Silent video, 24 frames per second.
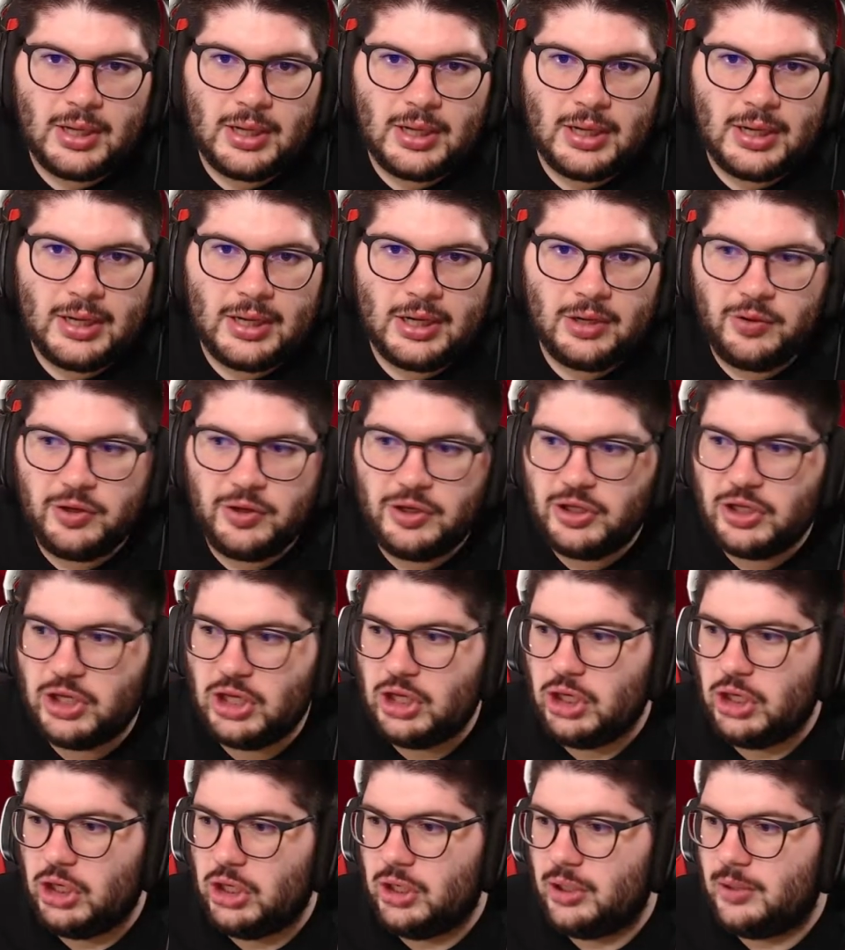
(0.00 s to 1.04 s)
Harry
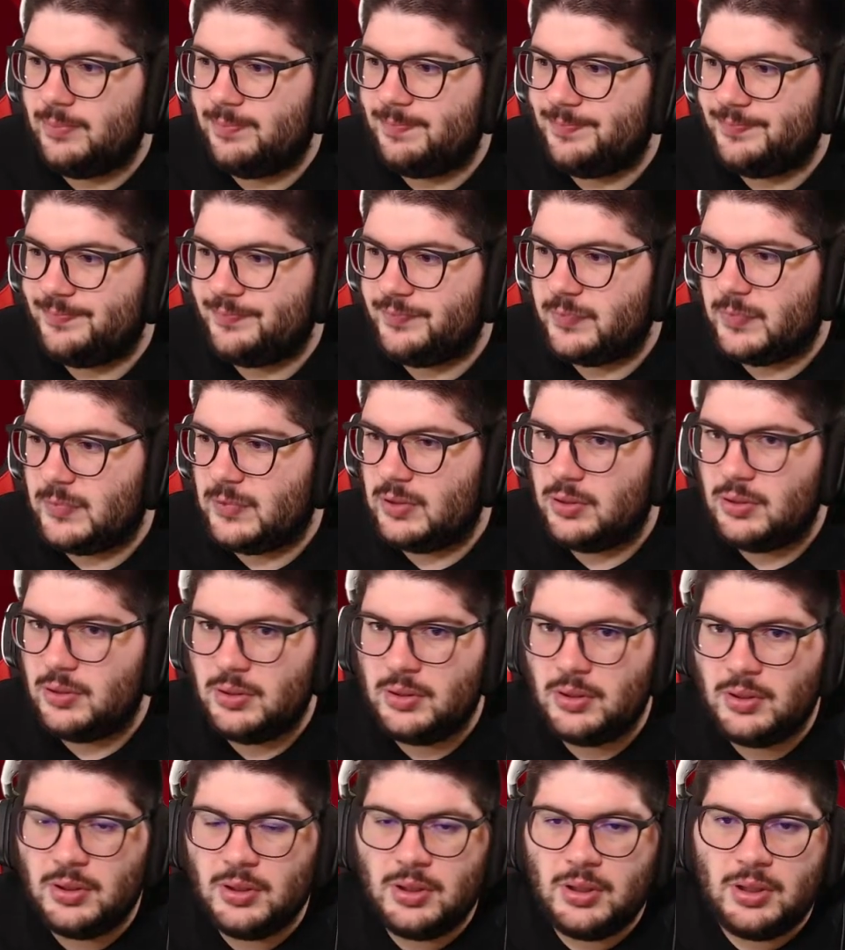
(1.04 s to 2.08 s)
Kane.
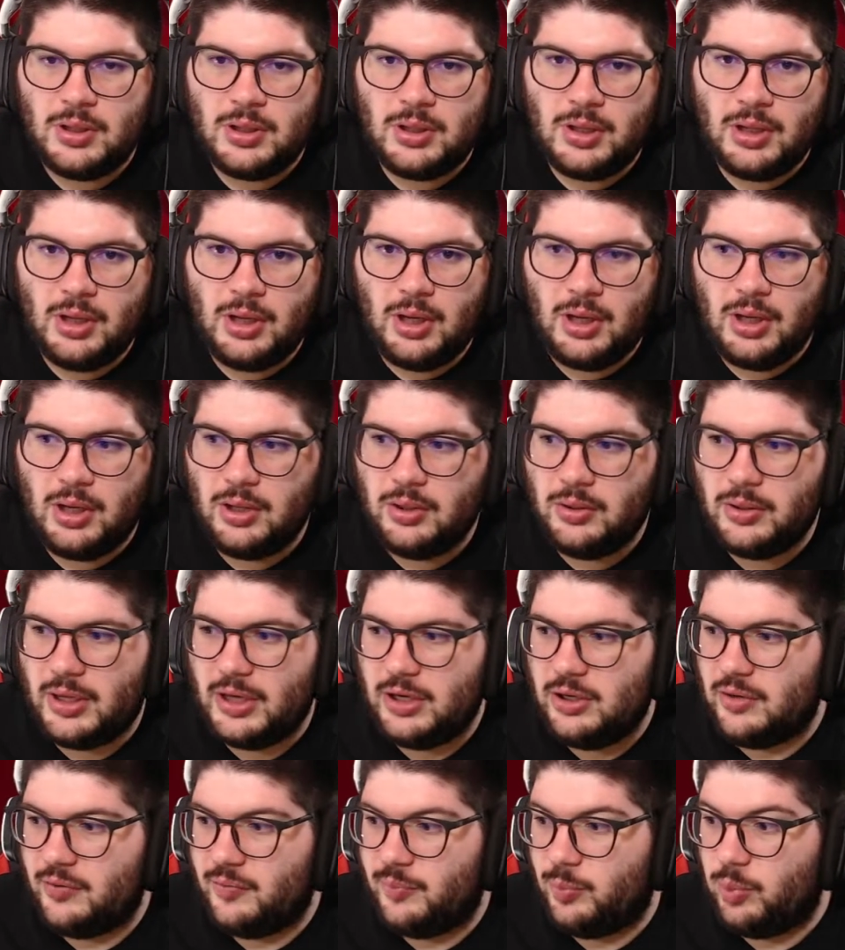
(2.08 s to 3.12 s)
Uh,
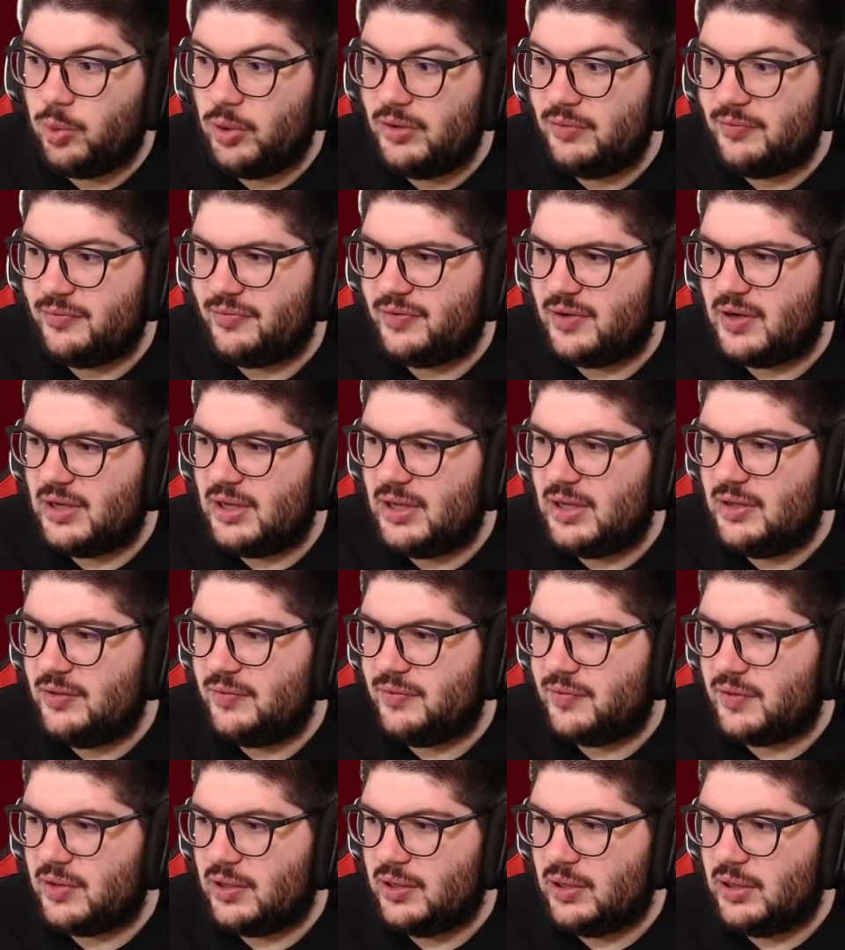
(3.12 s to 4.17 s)
and you have 0.5
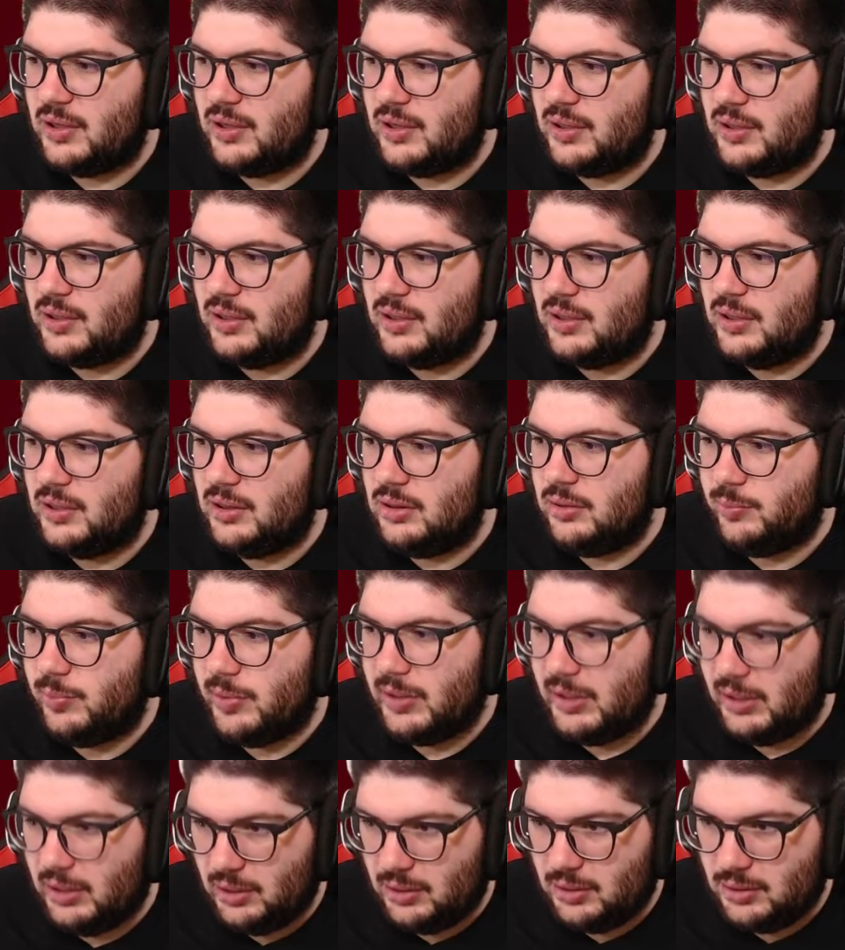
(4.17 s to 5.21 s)
uh, in the
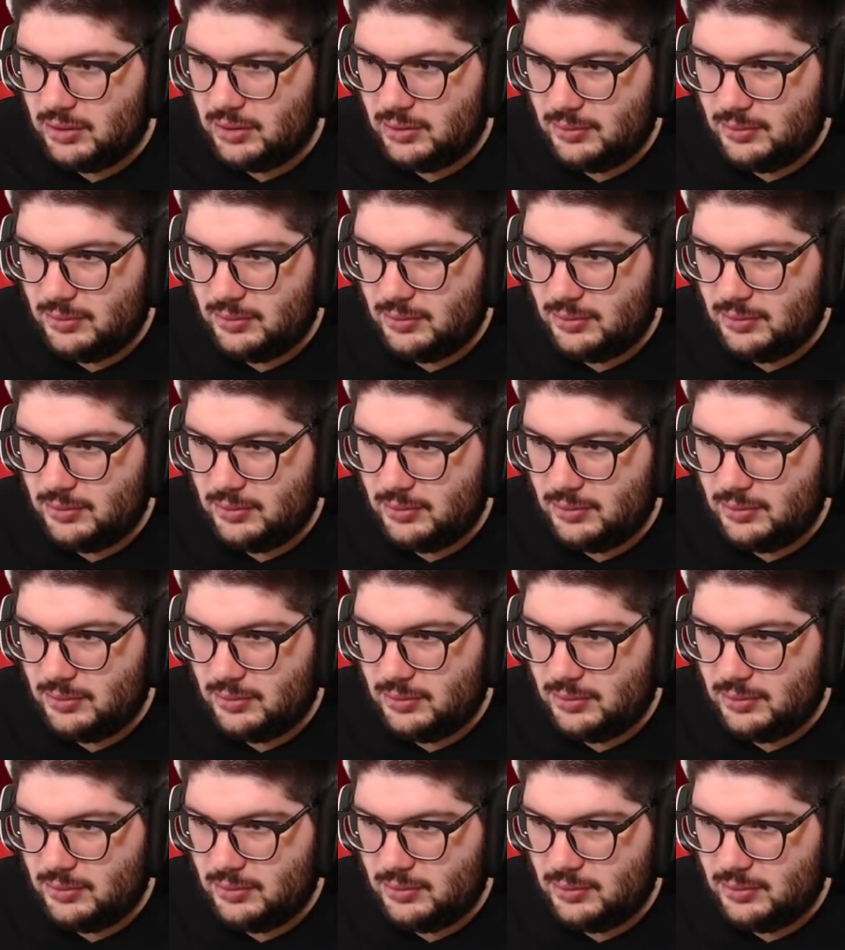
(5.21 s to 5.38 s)
bank.